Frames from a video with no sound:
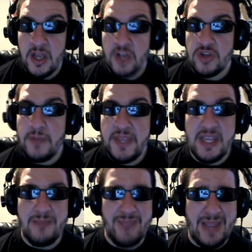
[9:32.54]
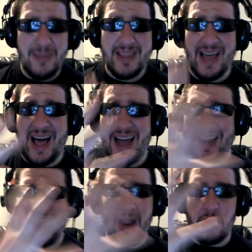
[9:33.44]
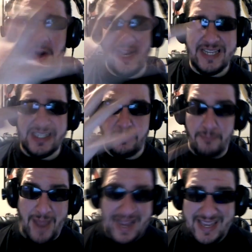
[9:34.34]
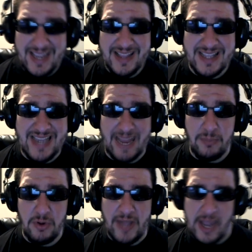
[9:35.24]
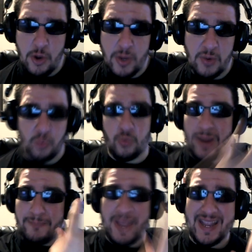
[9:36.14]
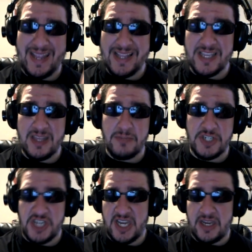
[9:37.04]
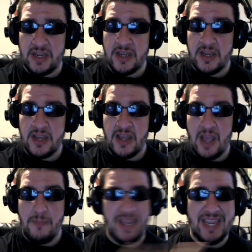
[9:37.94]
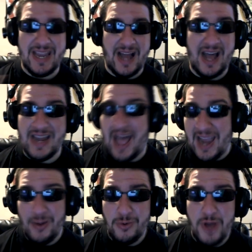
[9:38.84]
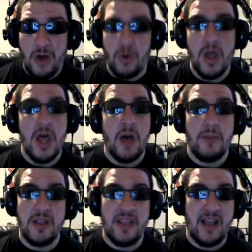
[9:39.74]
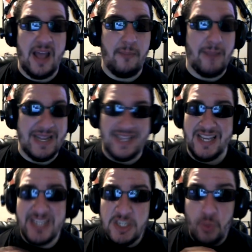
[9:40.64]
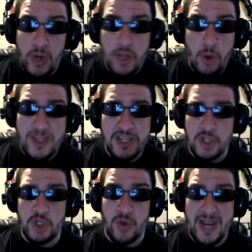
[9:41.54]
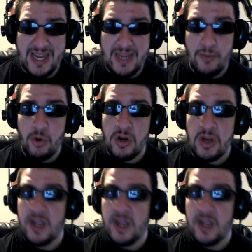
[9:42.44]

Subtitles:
So I'm thinking maybe the hot air is smacking the table and going right back into the machine and making it hot. I don't know. But my discs wouldn't go into the tray anymore.